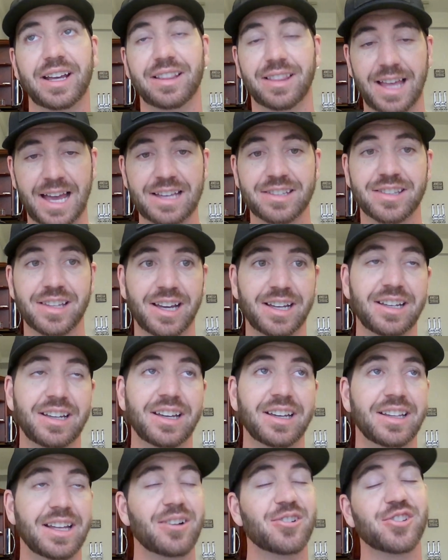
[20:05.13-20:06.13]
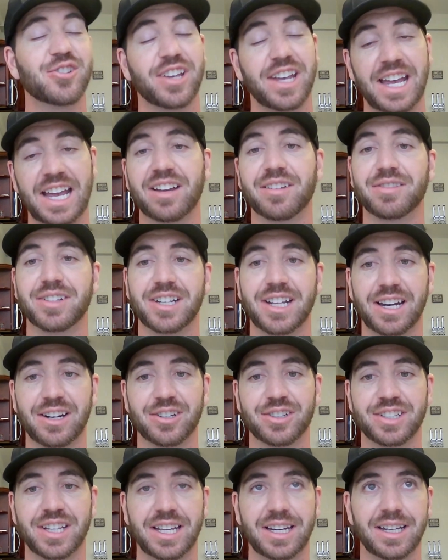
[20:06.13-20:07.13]
And last night, that was a heck of an
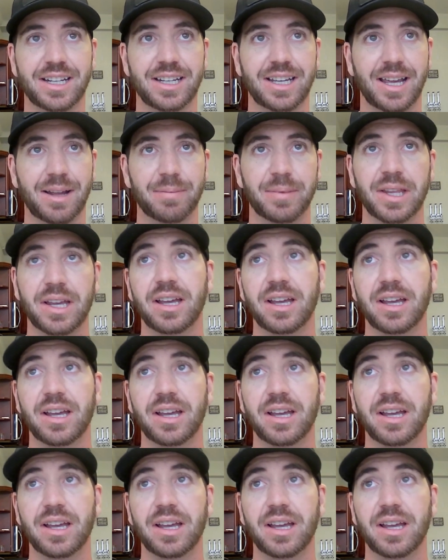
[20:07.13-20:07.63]
entertaining game.